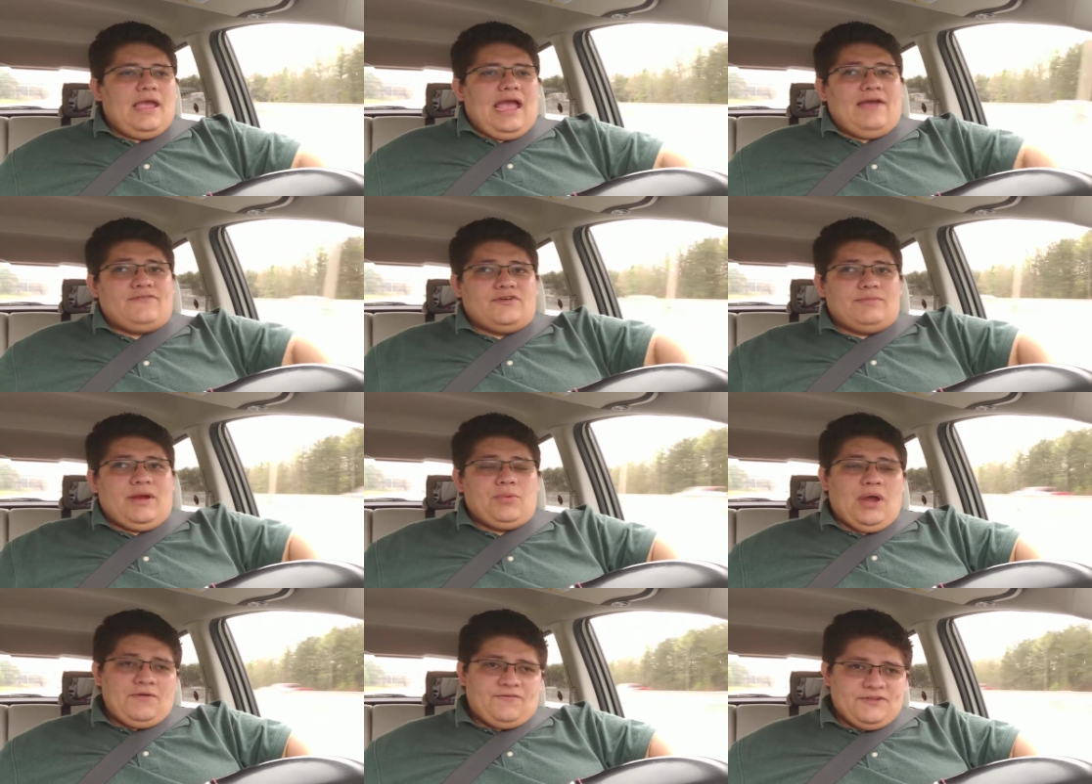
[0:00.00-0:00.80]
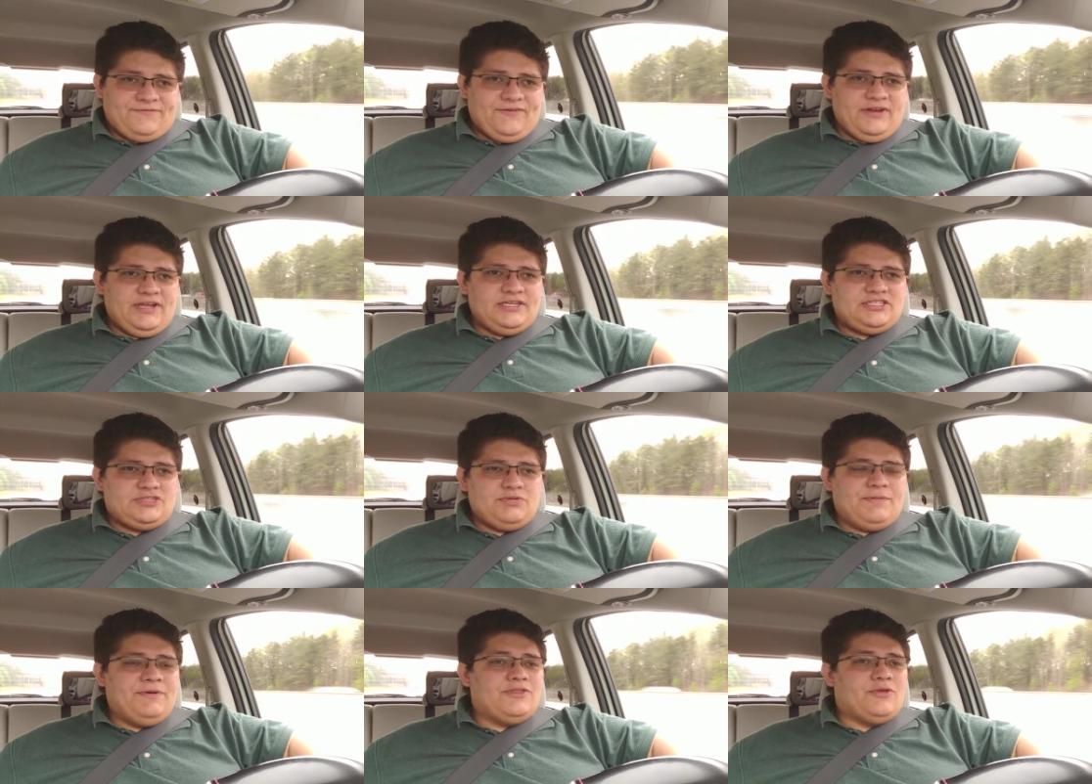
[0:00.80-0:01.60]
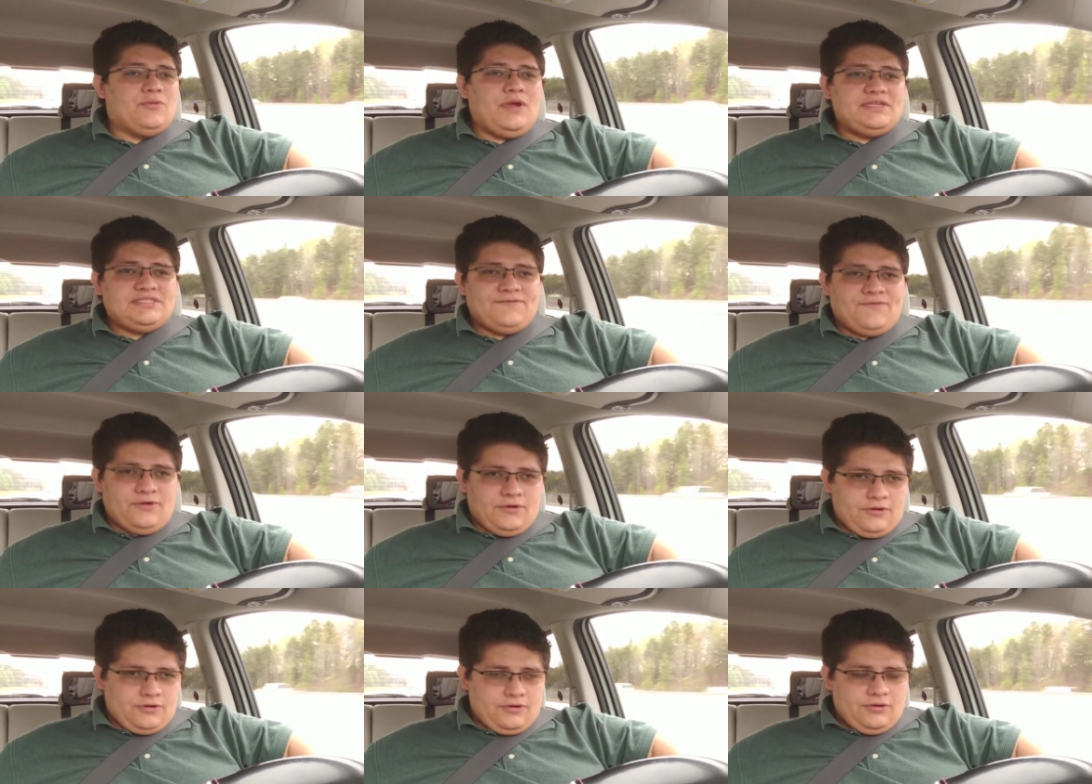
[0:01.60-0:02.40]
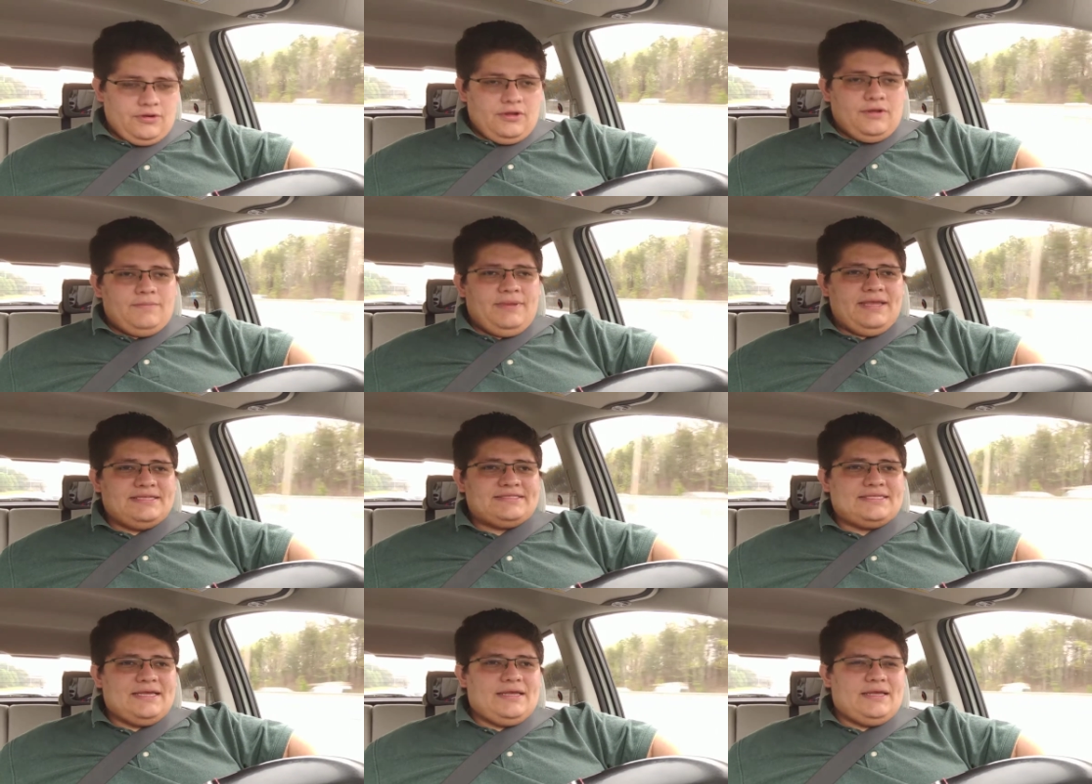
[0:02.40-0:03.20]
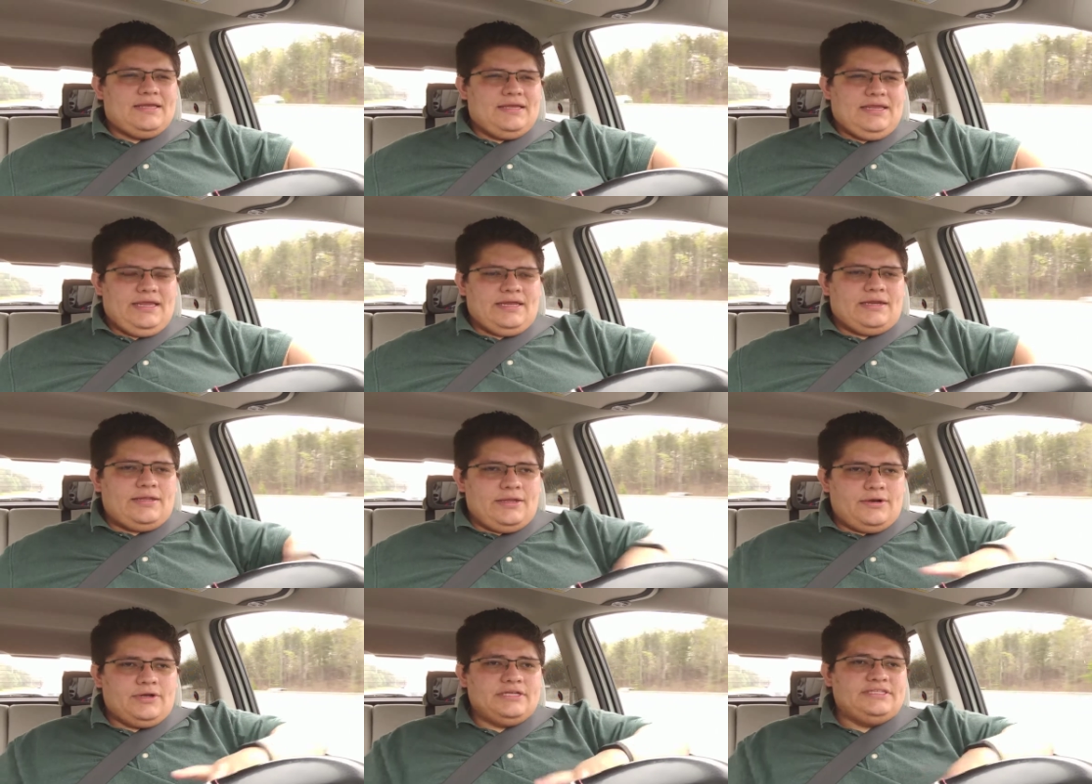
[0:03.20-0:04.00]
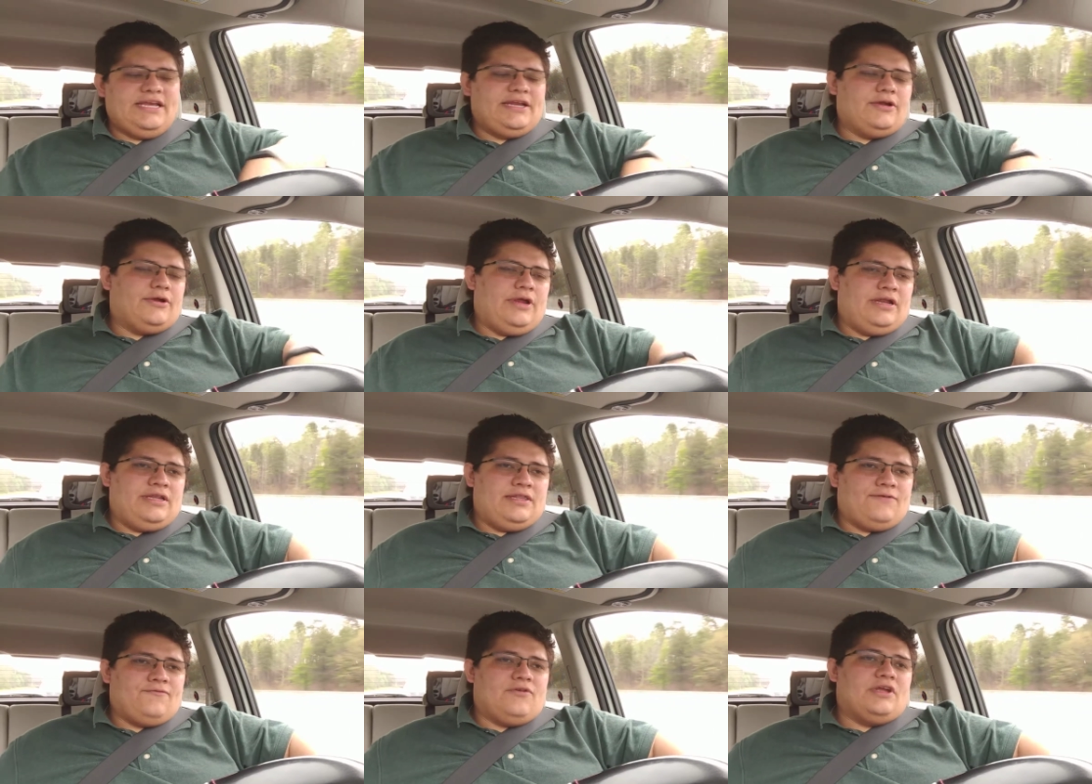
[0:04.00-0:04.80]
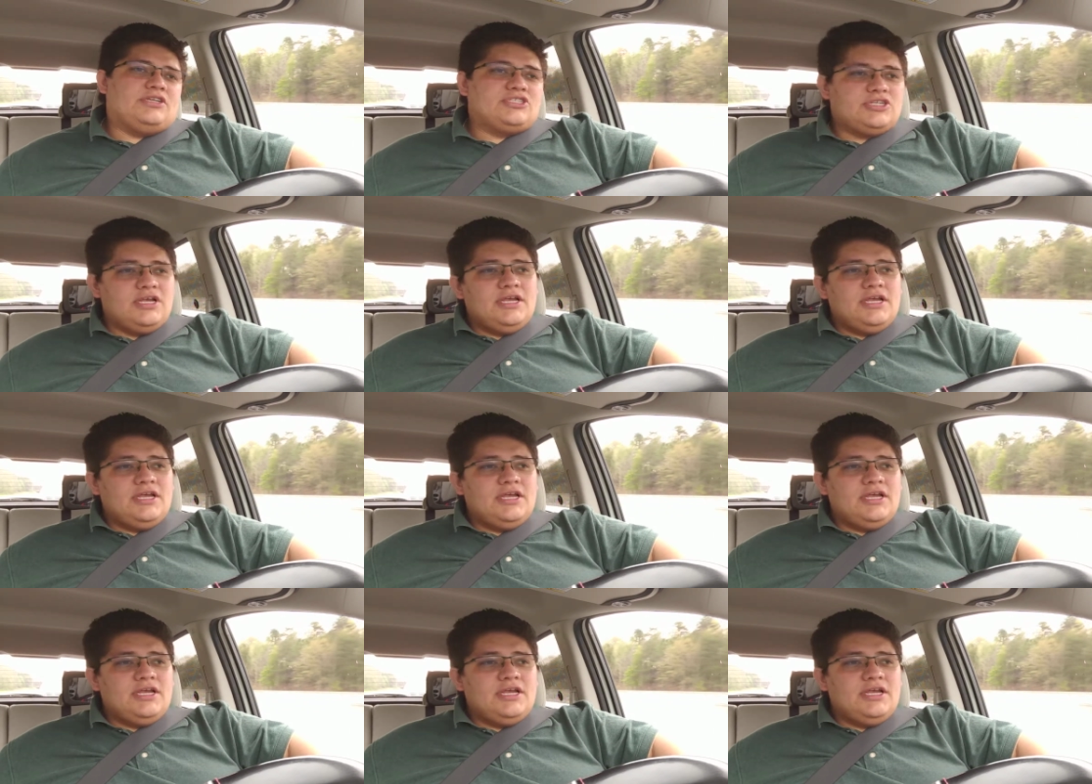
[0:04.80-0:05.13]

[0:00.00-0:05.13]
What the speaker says: After my wife was finished, we put the rest of her pizza in a little container and in the fridge.